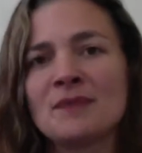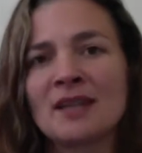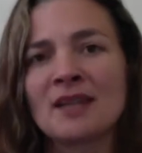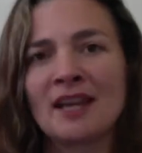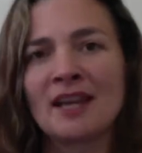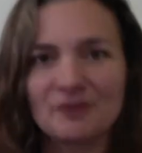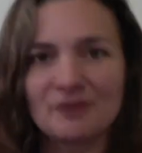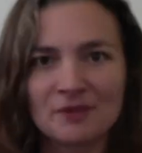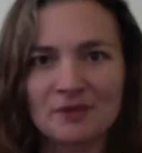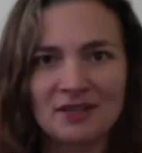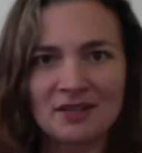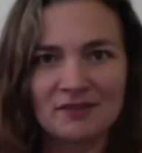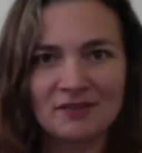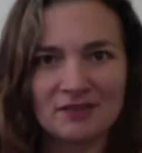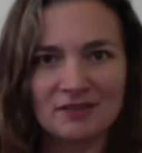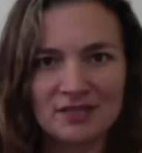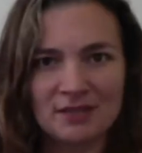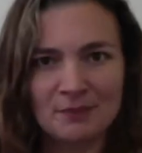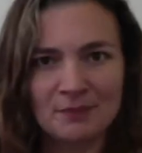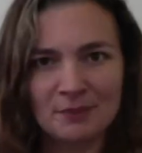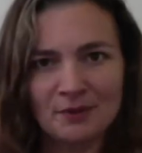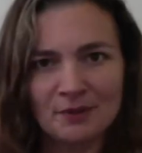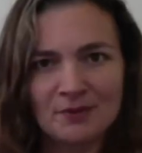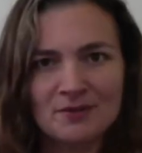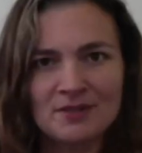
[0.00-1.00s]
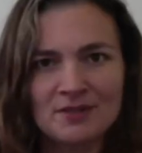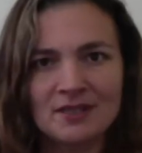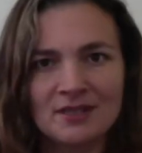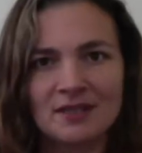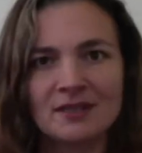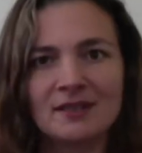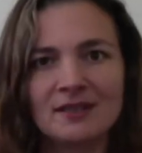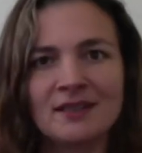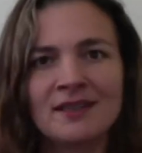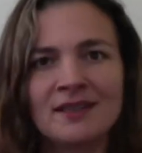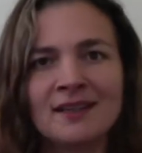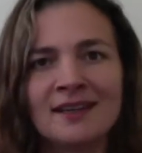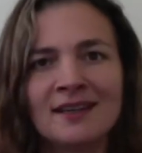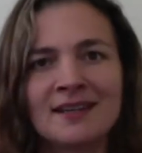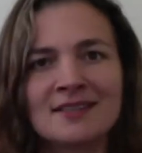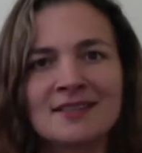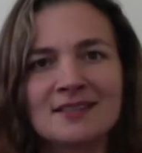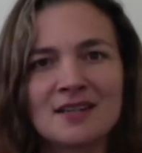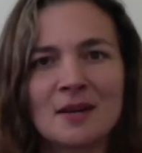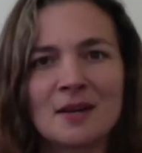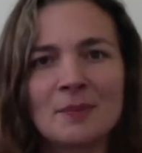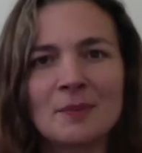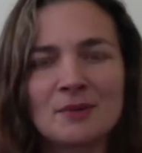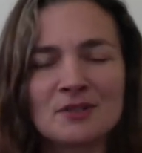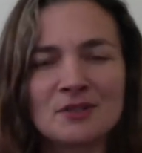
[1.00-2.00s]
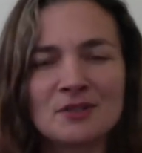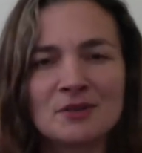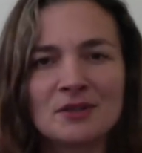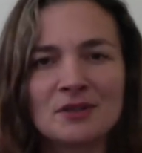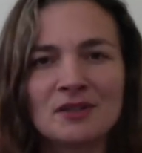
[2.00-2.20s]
And for the everyday person, it's an opportunity